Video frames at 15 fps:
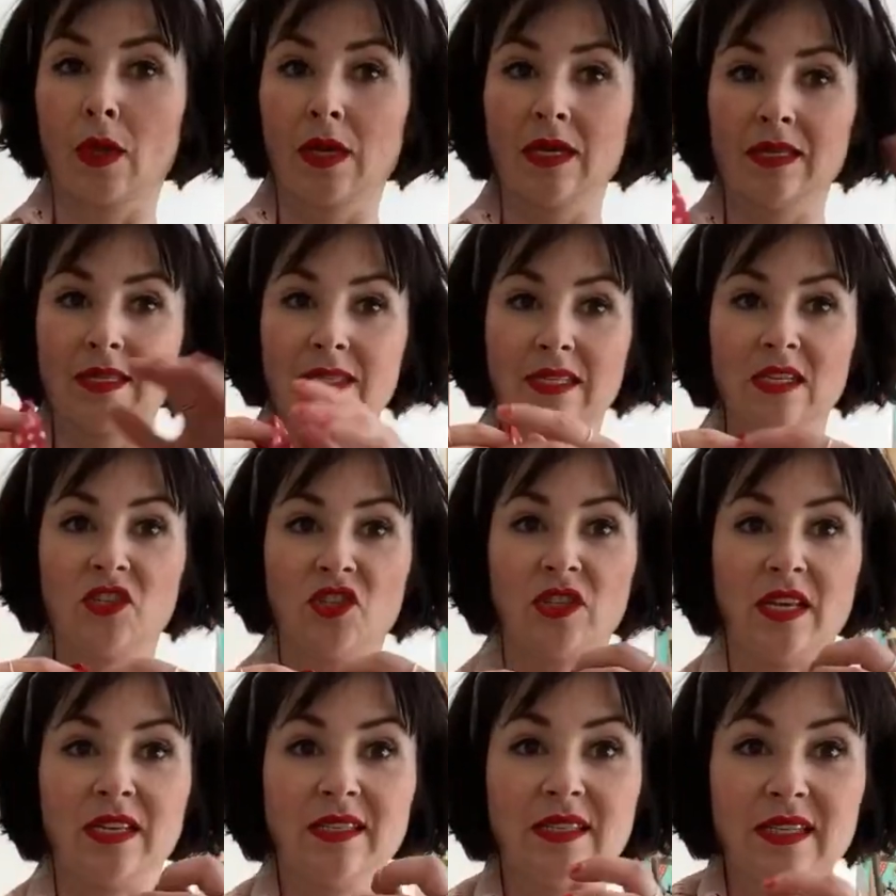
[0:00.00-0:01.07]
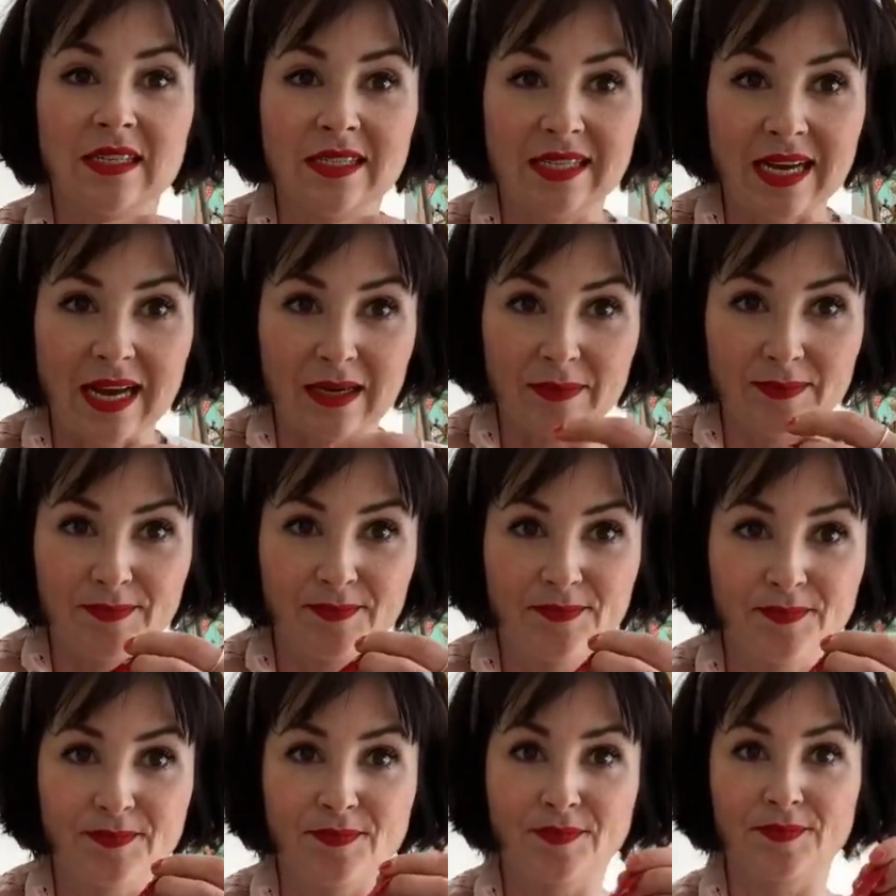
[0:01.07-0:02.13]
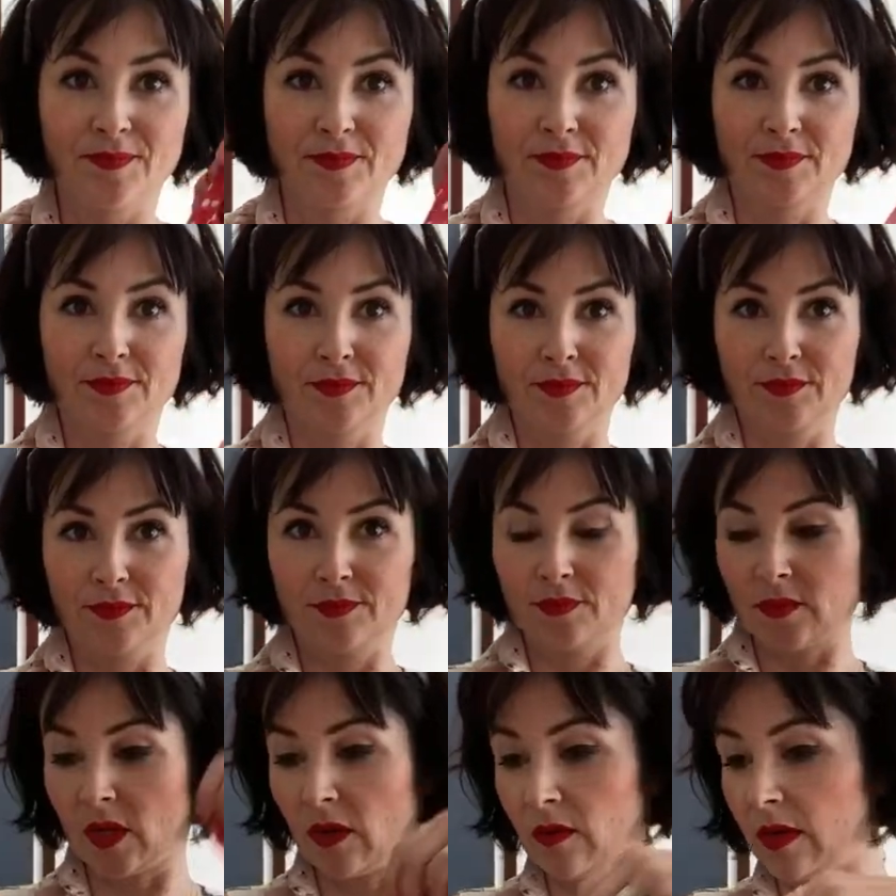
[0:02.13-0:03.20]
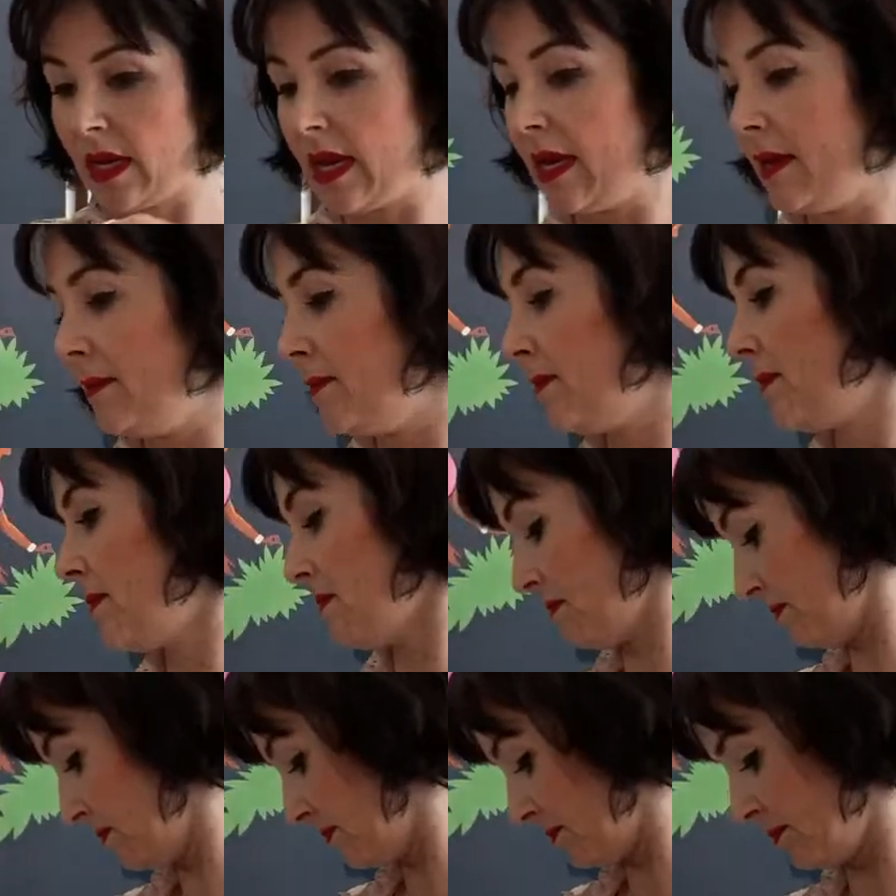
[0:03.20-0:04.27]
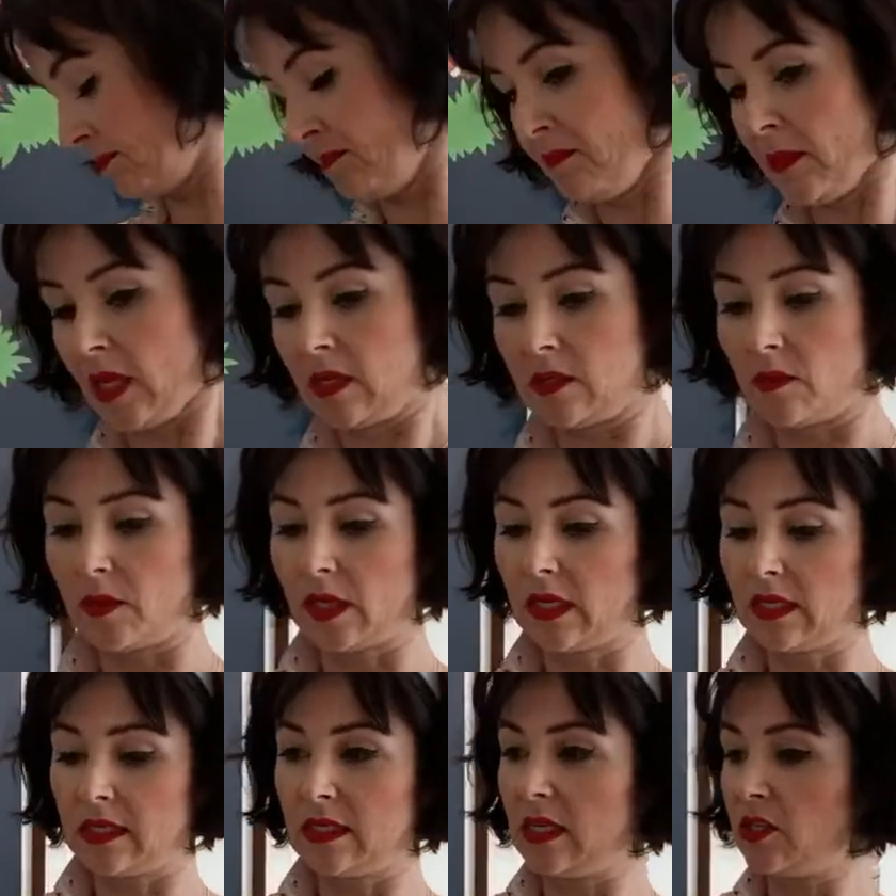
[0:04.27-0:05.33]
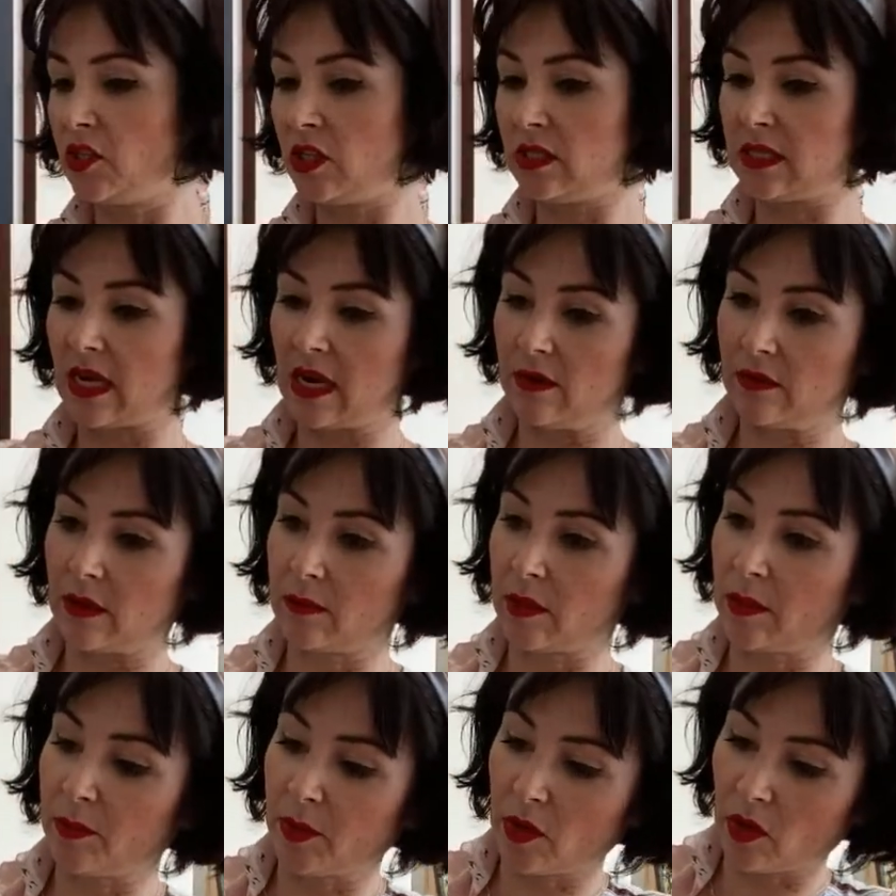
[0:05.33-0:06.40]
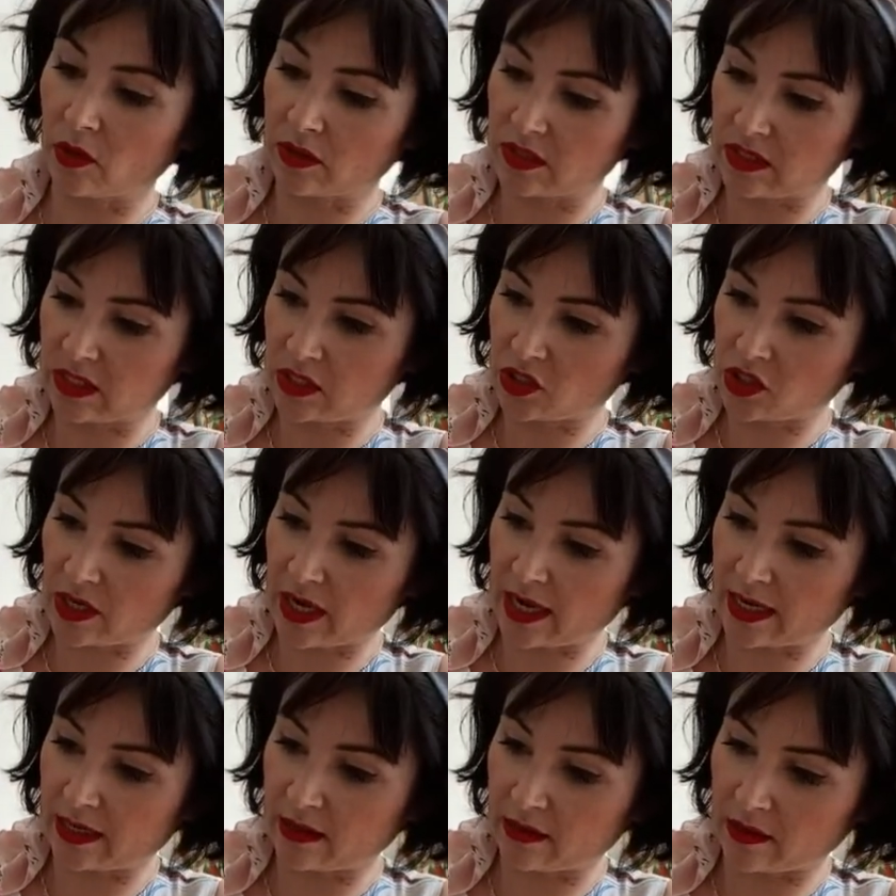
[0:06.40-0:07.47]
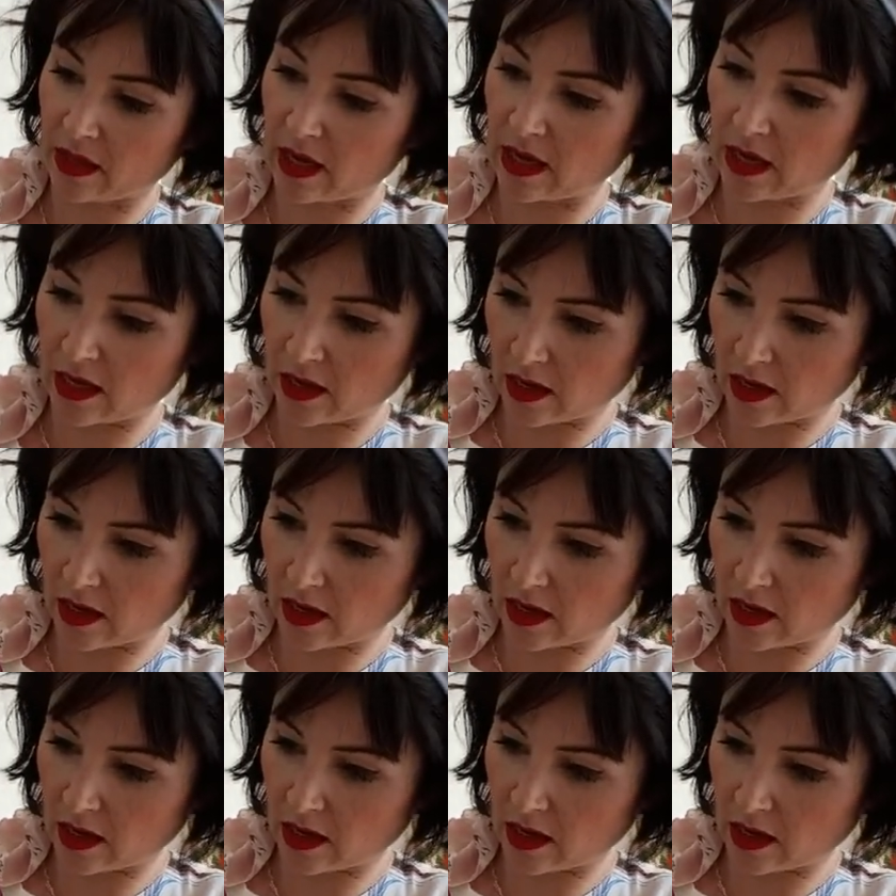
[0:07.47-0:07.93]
stitch this down. Okay. So we're going to stitch it down. I'm going to put it on stitch length 3,